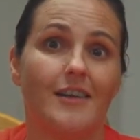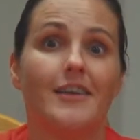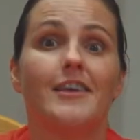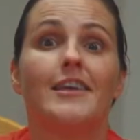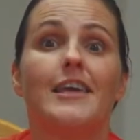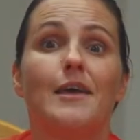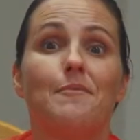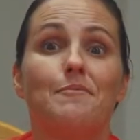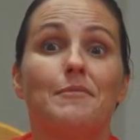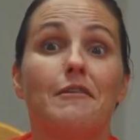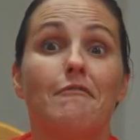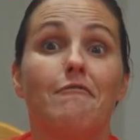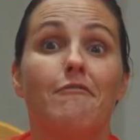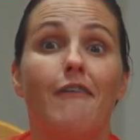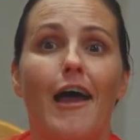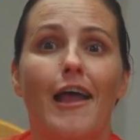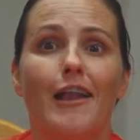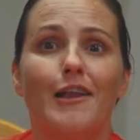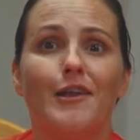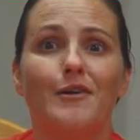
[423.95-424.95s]
Keep the
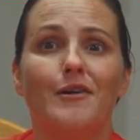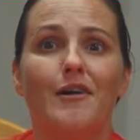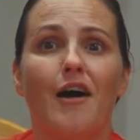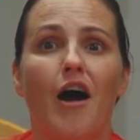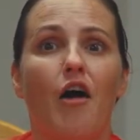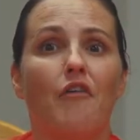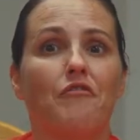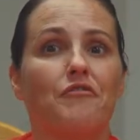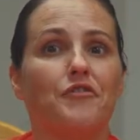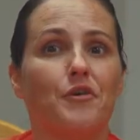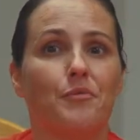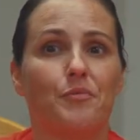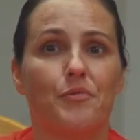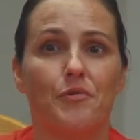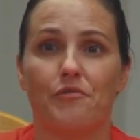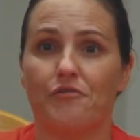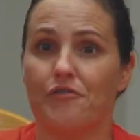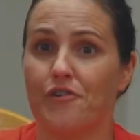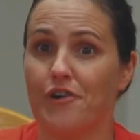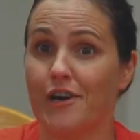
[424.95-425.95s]
value of your
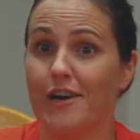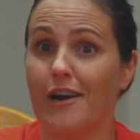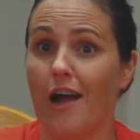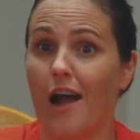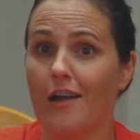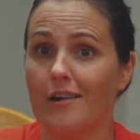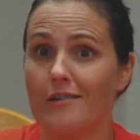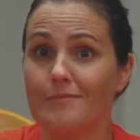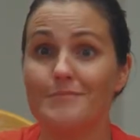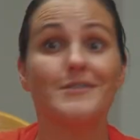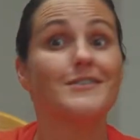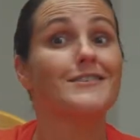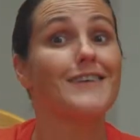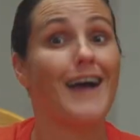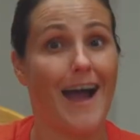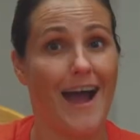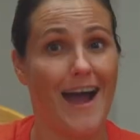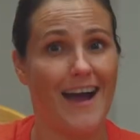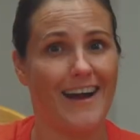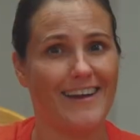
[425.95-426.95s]
preferred items
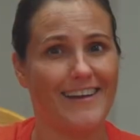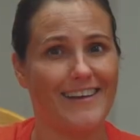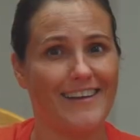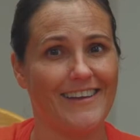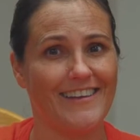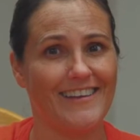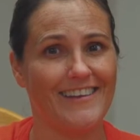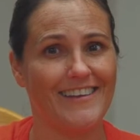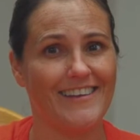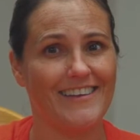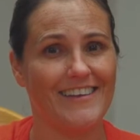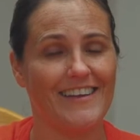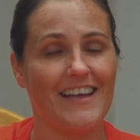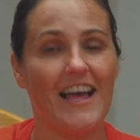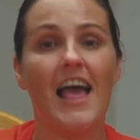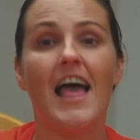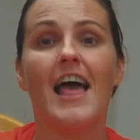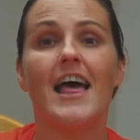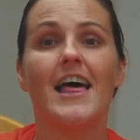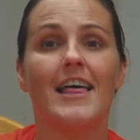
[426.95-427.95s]
high.
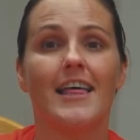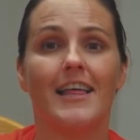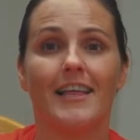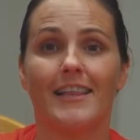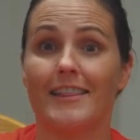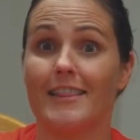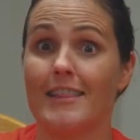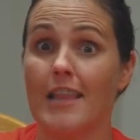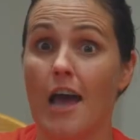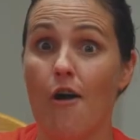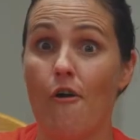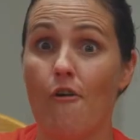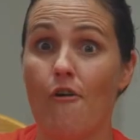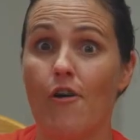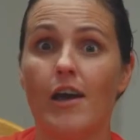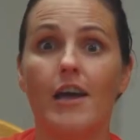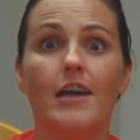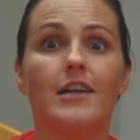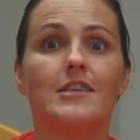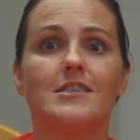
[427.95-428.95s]
Now
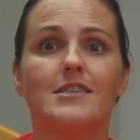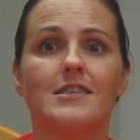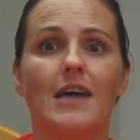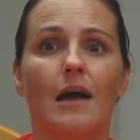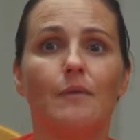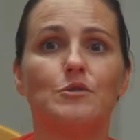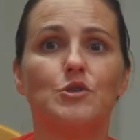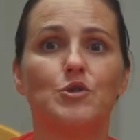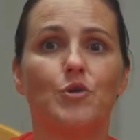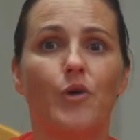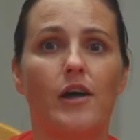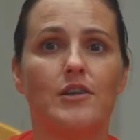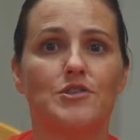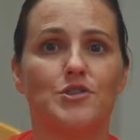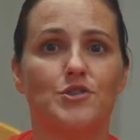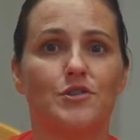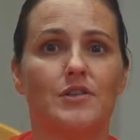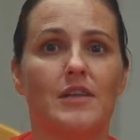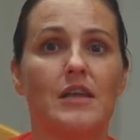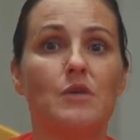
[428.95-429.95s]
it's time to
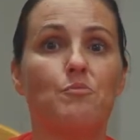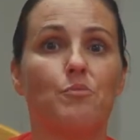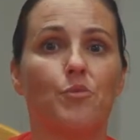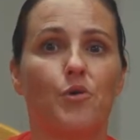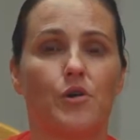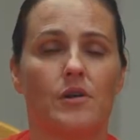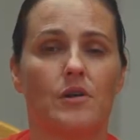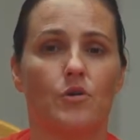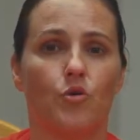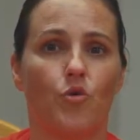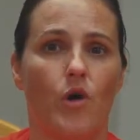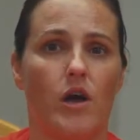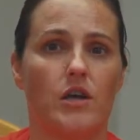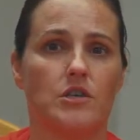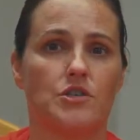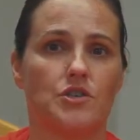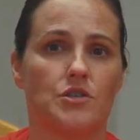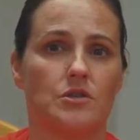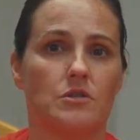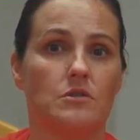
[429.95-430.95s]
answer the important
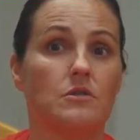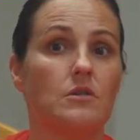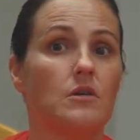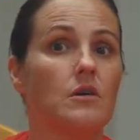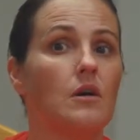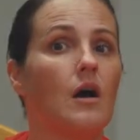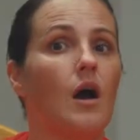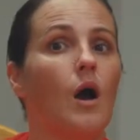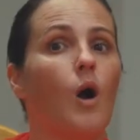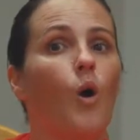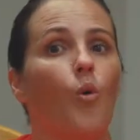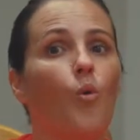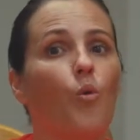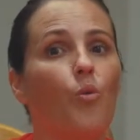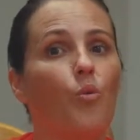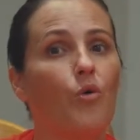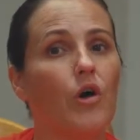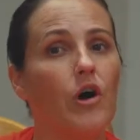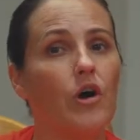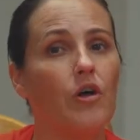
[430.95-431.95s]
question.
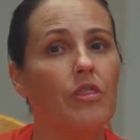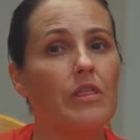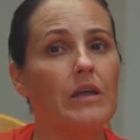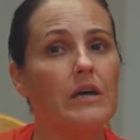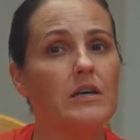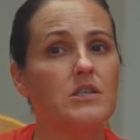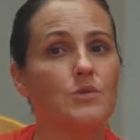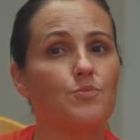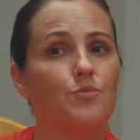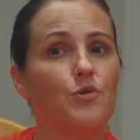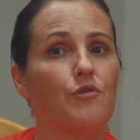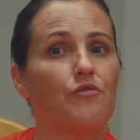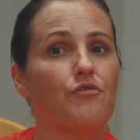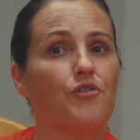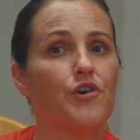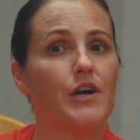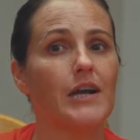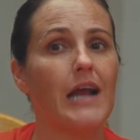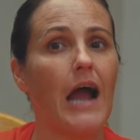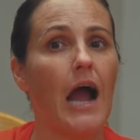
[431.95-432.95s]
Will this
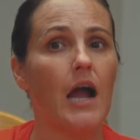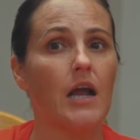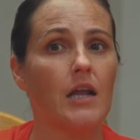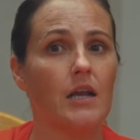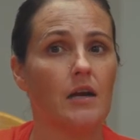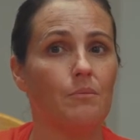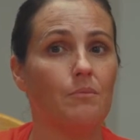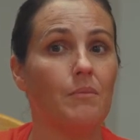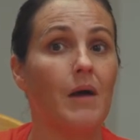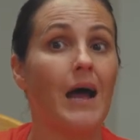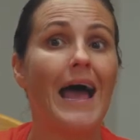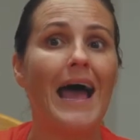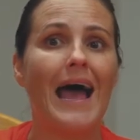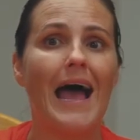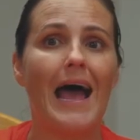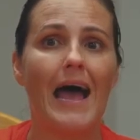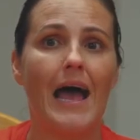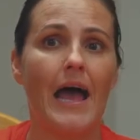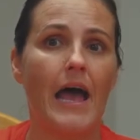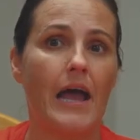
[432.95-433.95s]
preferred item
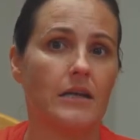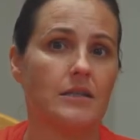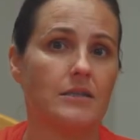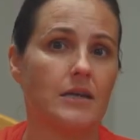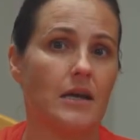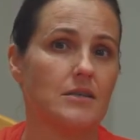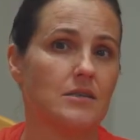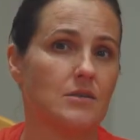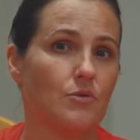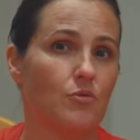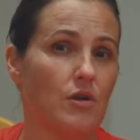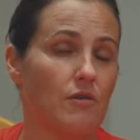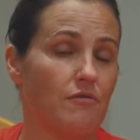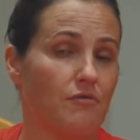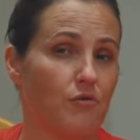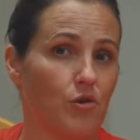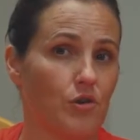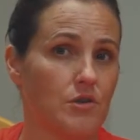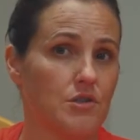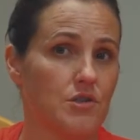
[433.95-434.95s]
act as a
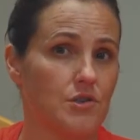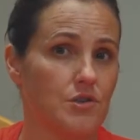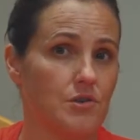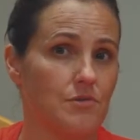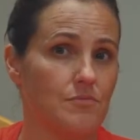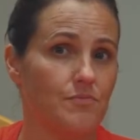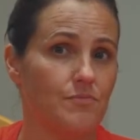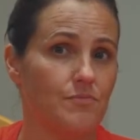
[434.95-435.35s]
reinforcer?